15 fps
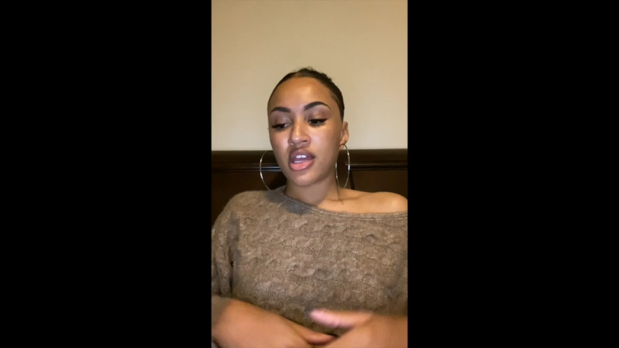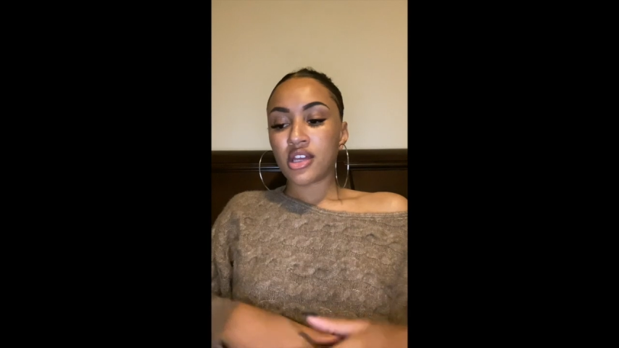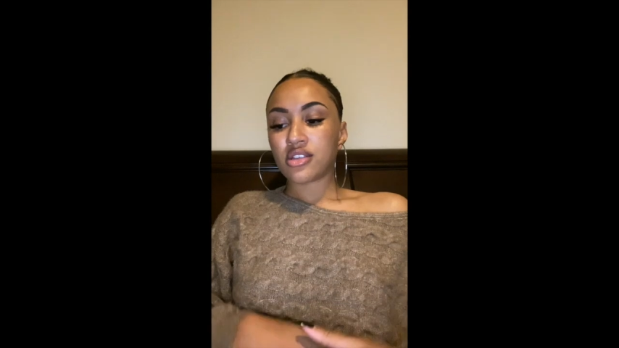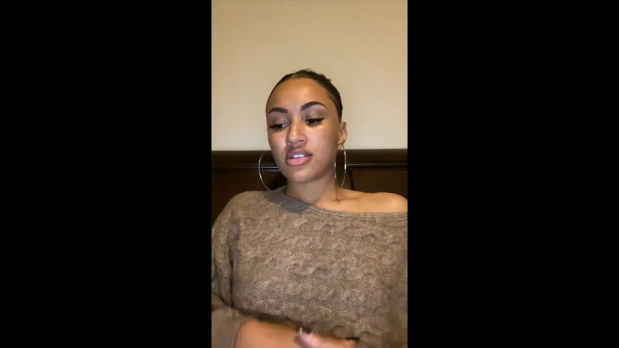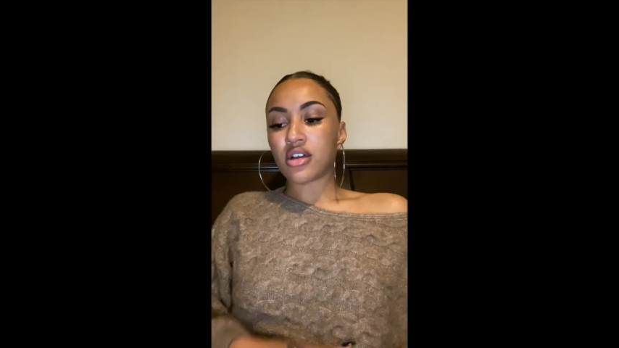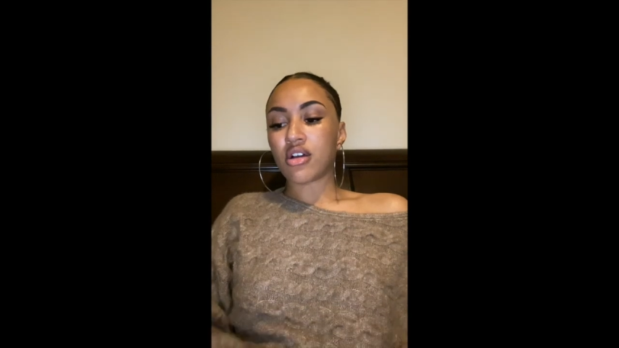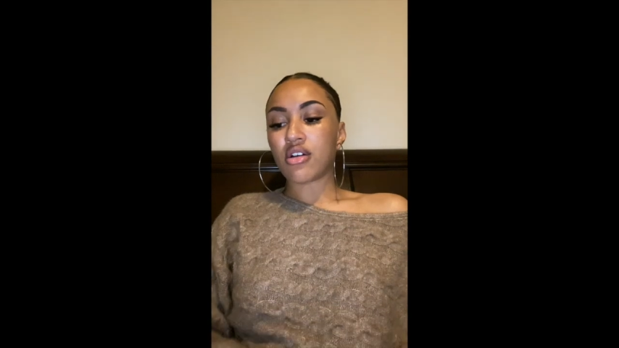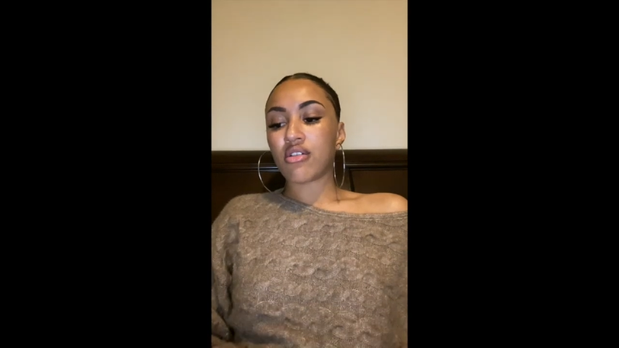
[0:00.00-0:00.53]

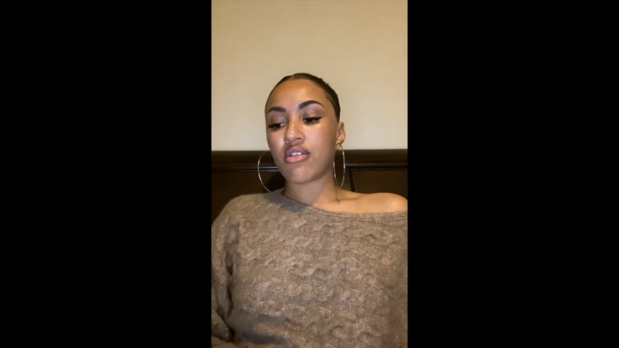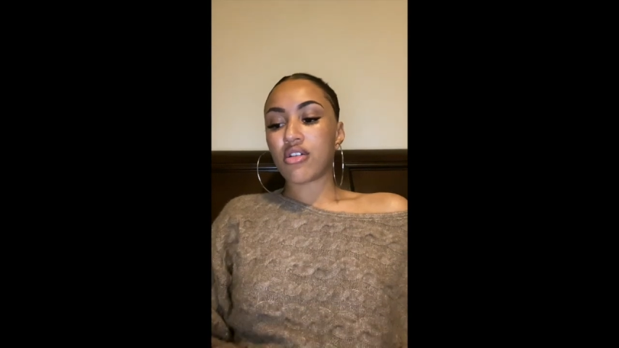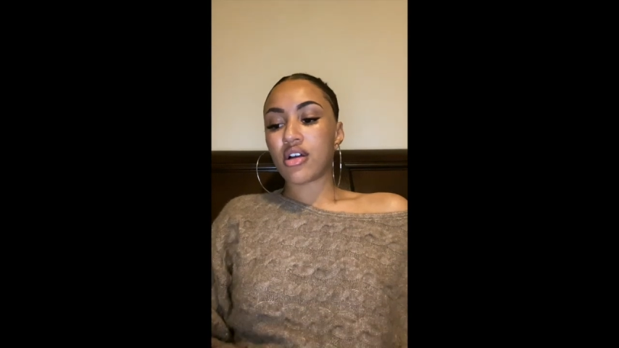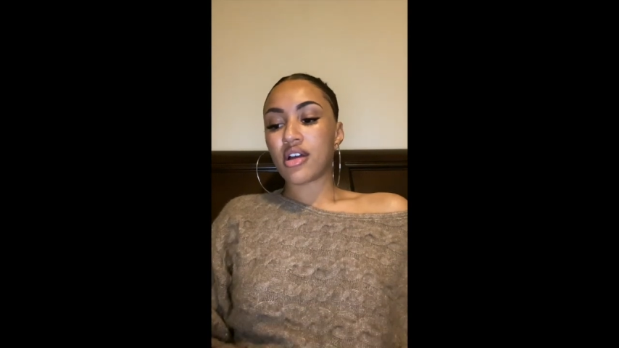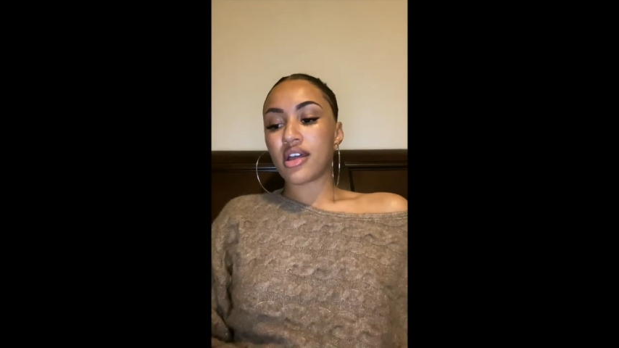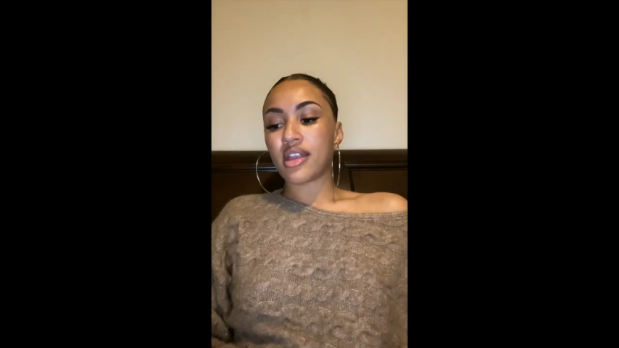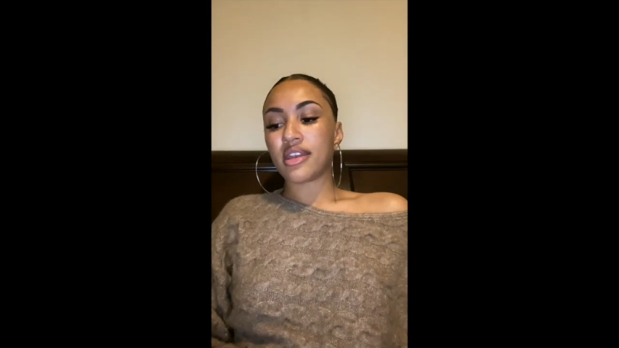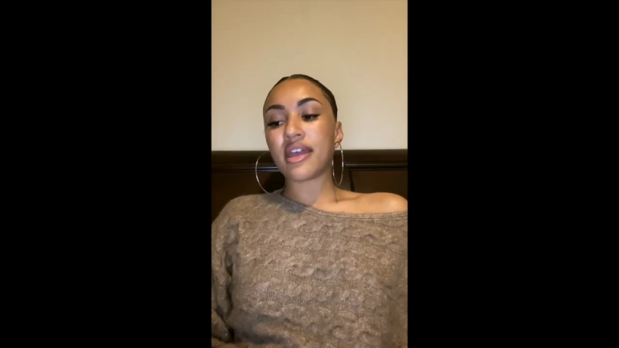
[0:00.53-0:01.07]
So
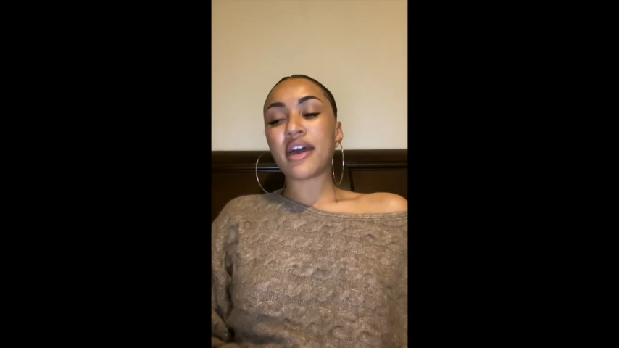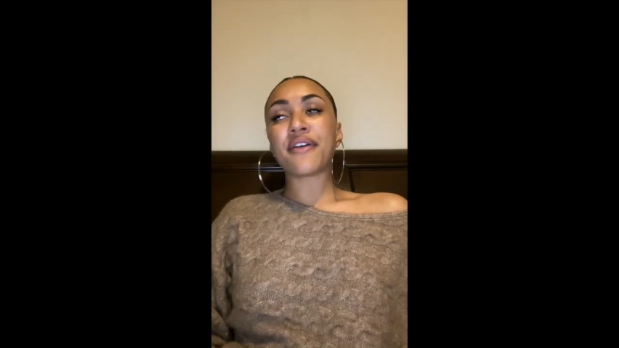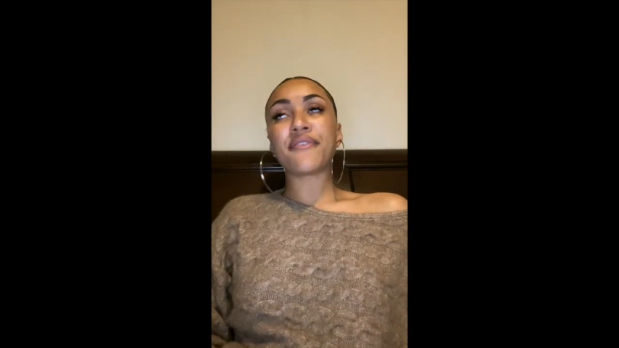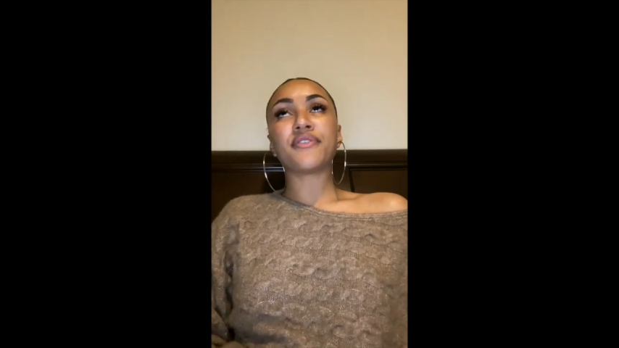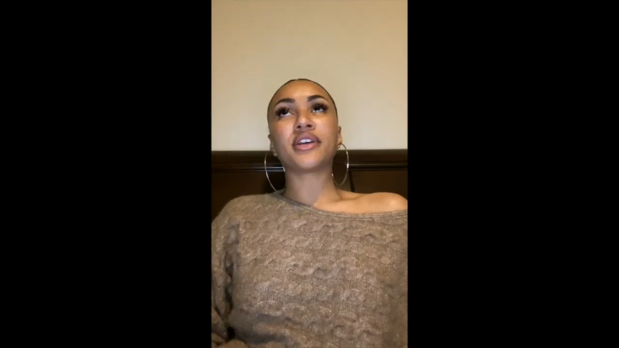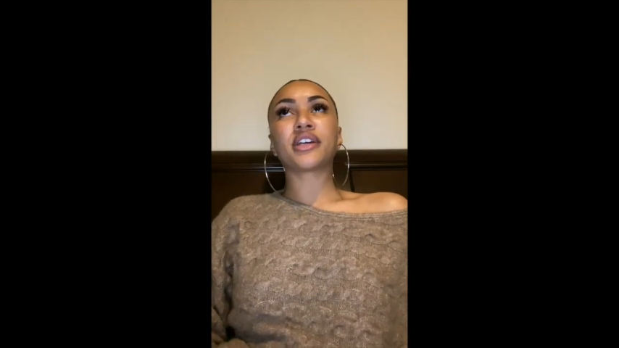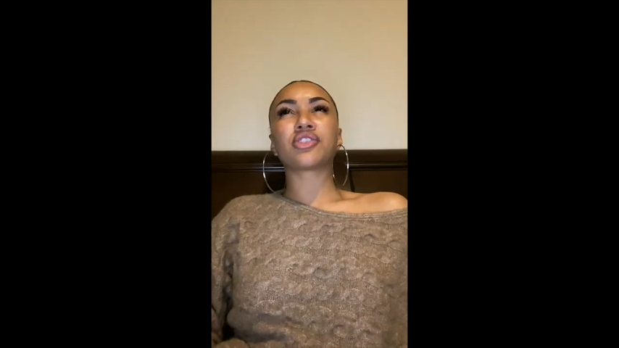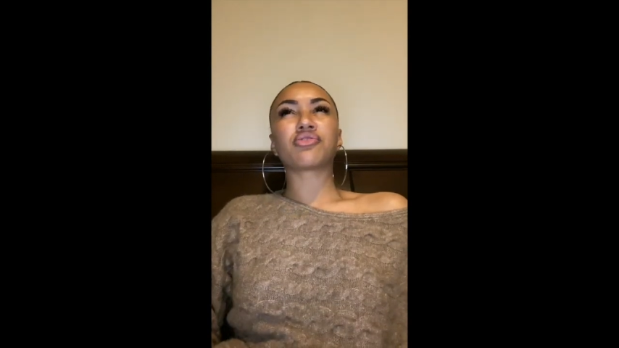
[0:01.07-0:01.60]

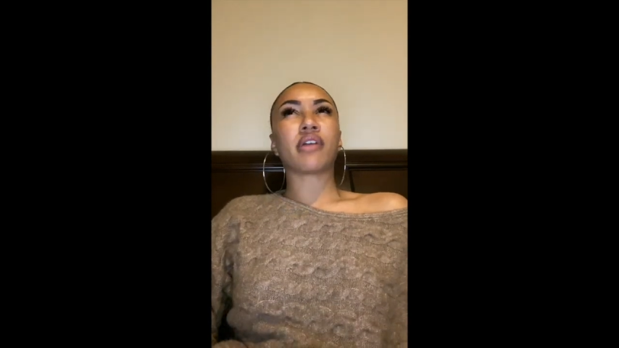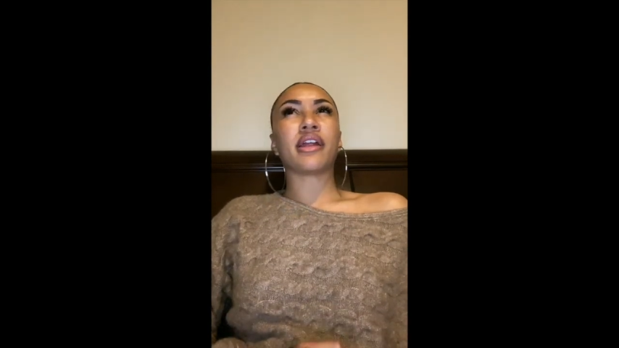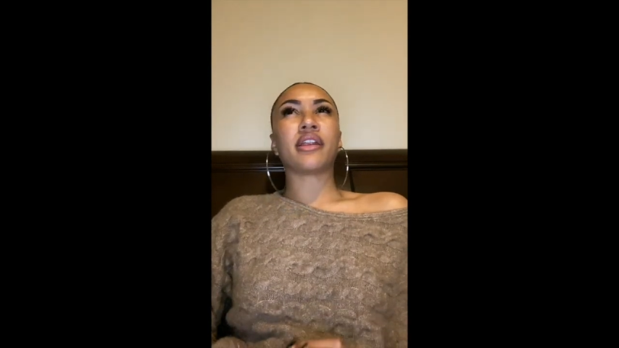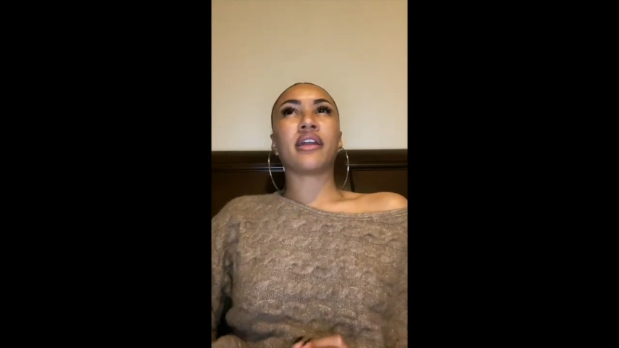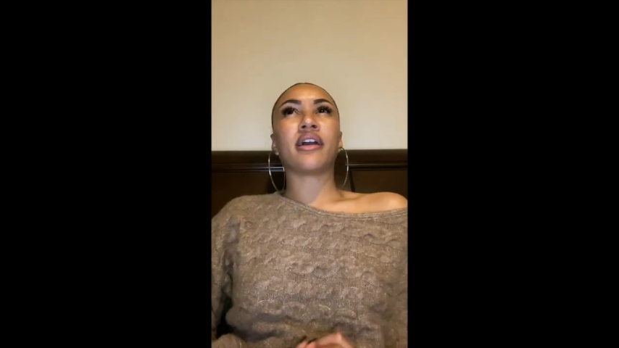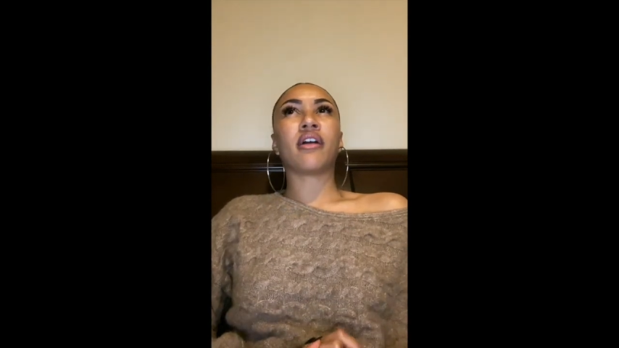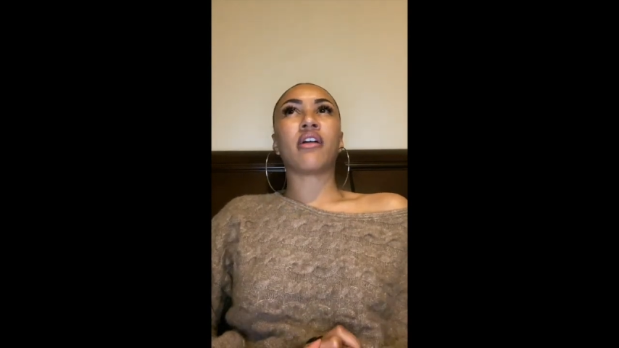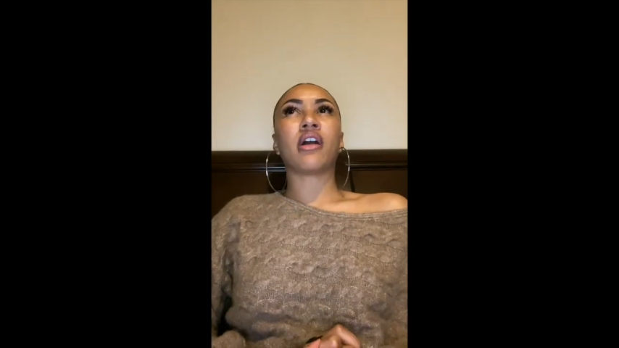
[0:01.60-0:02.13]
Netflix right now,